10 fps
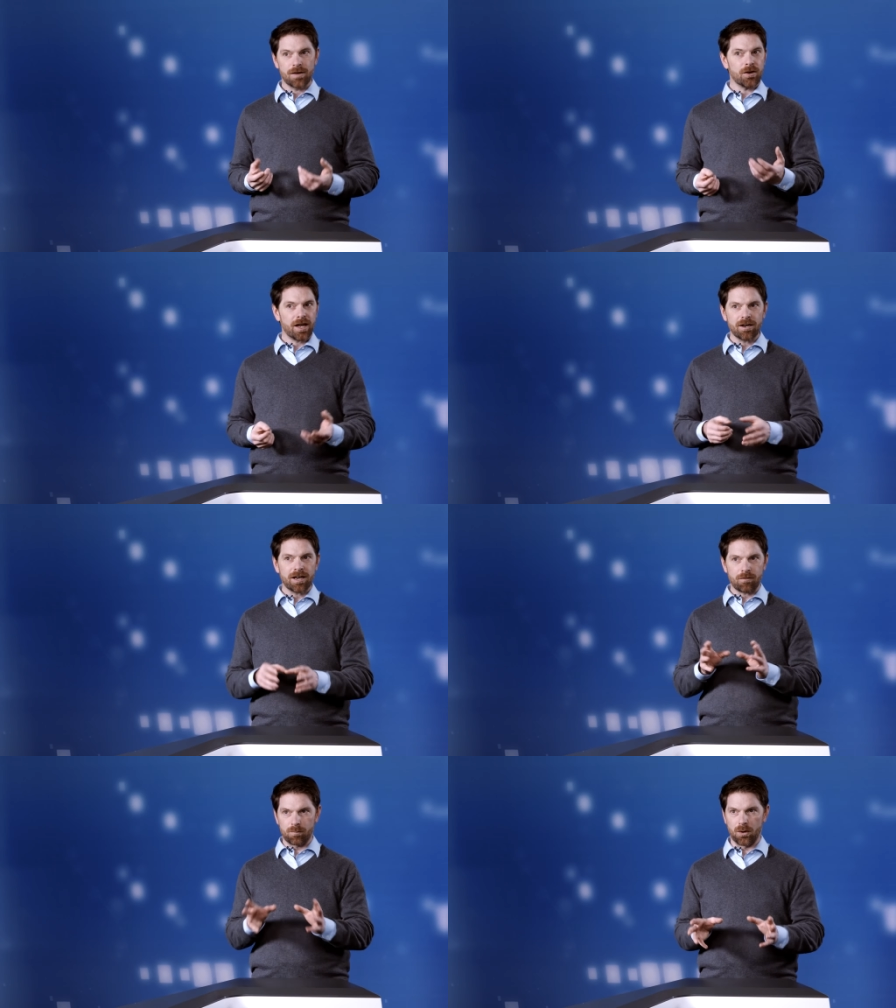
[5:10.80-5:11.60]
you cannot
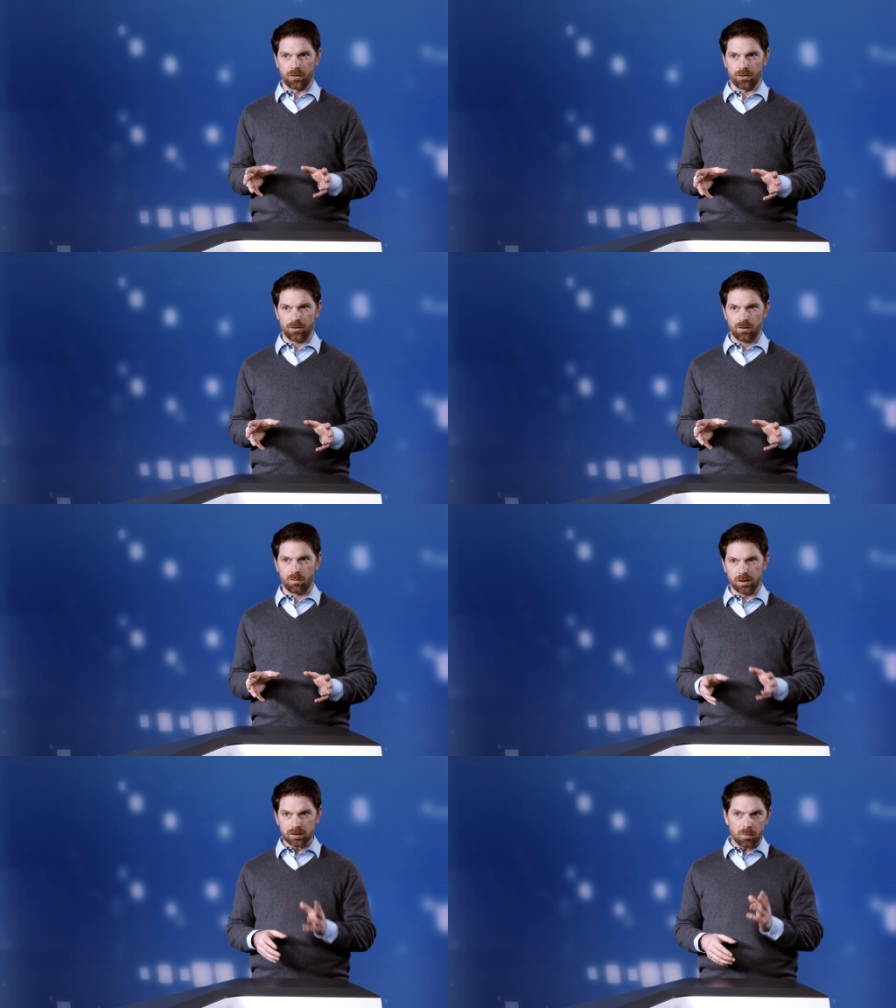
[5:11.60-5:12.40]
have both,
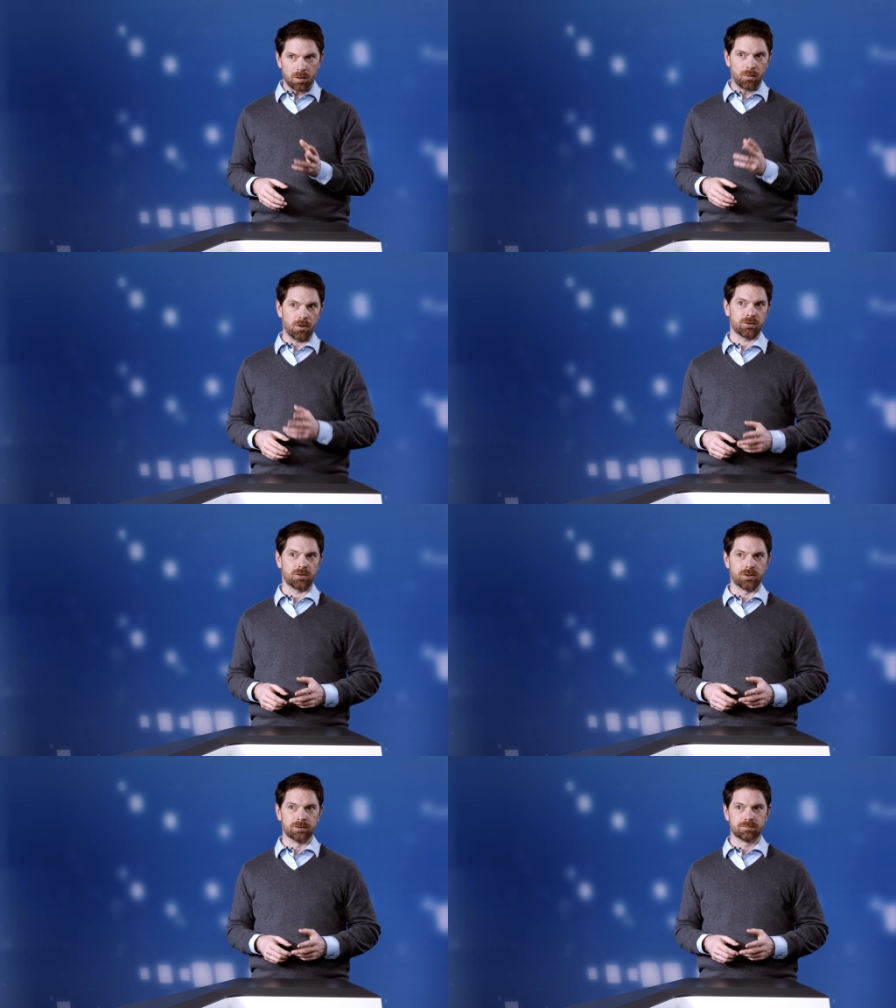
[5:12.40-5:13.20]
what is more important to you?